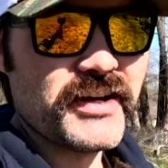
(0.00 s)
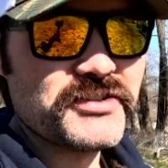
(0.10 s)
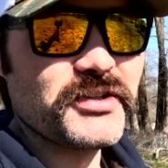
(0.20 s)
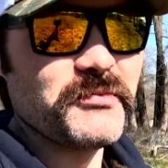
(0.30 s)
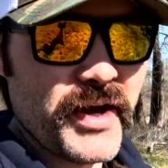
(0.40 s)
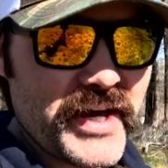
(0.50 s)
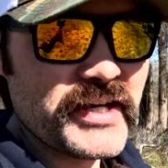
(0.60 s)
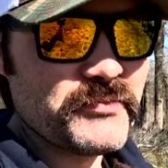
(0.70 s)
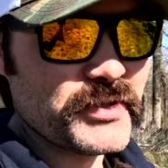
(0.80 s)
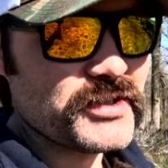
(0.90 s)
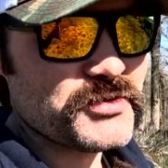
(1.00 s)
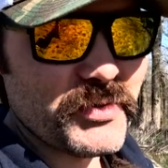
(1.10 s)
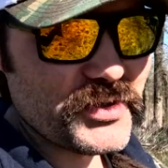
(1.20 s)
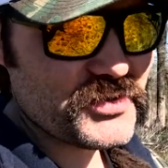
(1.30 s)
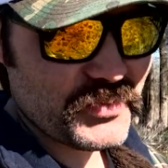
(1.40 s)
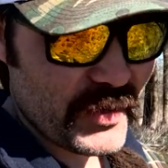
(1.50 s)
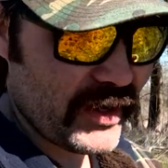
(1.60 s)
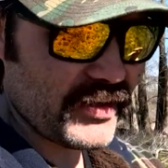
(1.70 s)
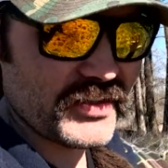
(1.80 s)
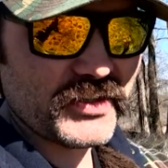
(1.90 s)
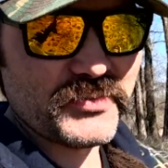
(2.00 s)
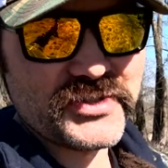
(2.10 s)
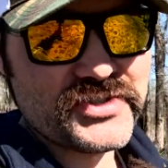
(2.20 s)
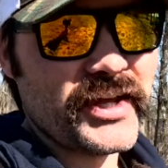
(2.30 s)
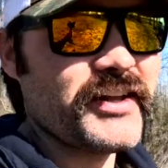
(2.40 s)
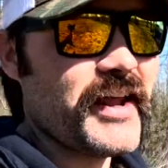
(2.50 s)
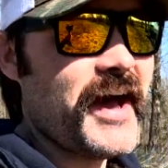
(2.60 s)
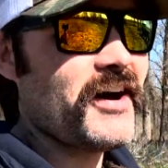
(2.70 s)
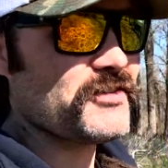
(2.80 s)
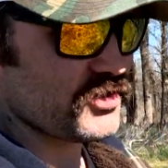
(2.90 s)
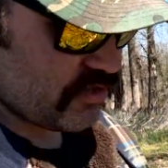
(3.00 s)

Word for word: not until May, but these boots apparently have been selling out, and